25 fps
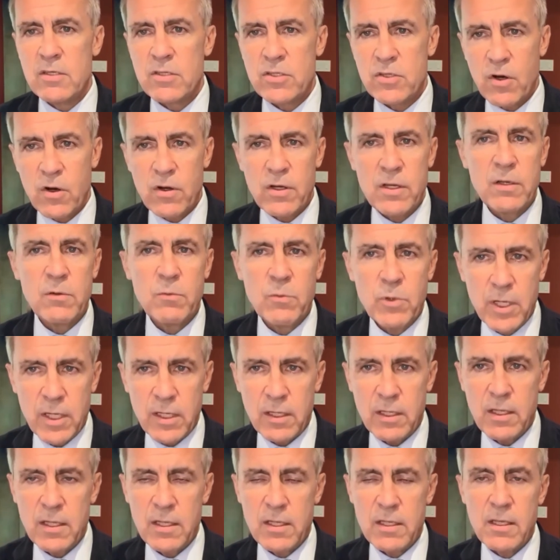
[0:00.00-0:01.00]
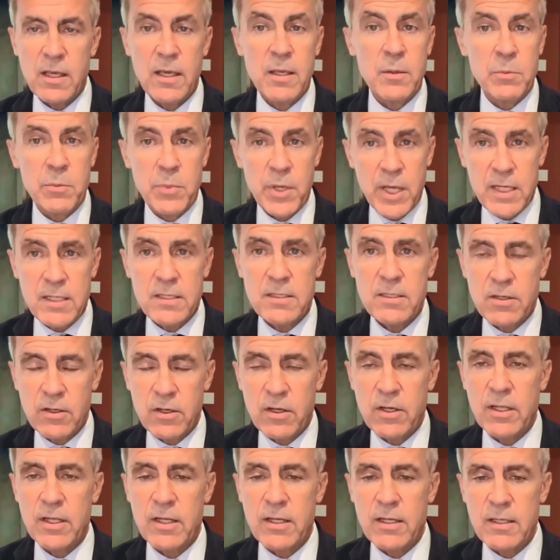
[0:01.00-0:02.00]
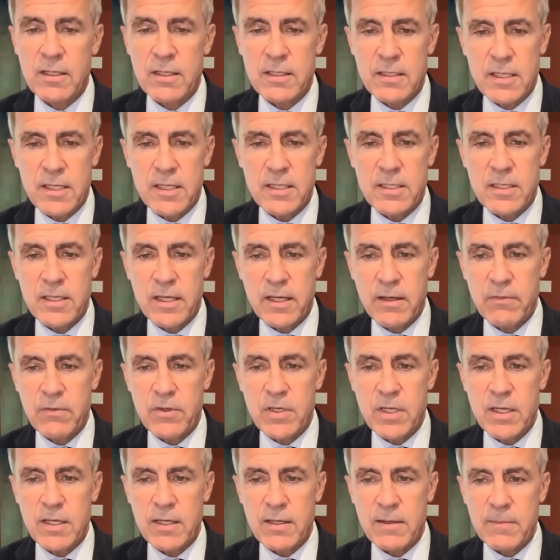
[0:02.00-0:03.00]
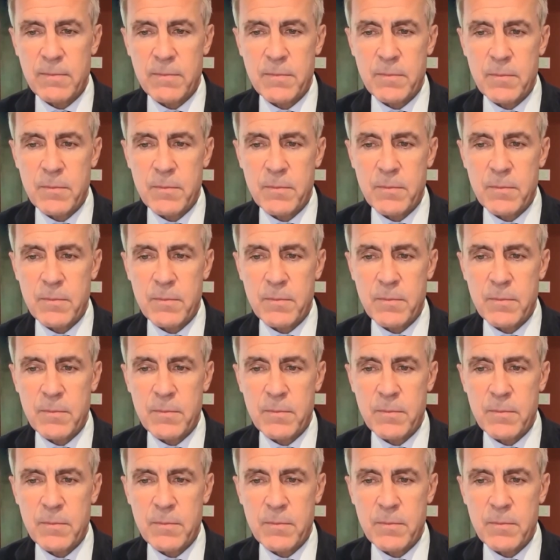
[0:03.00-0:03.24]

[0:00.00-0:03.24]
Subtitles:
starting with and based on the TCFD.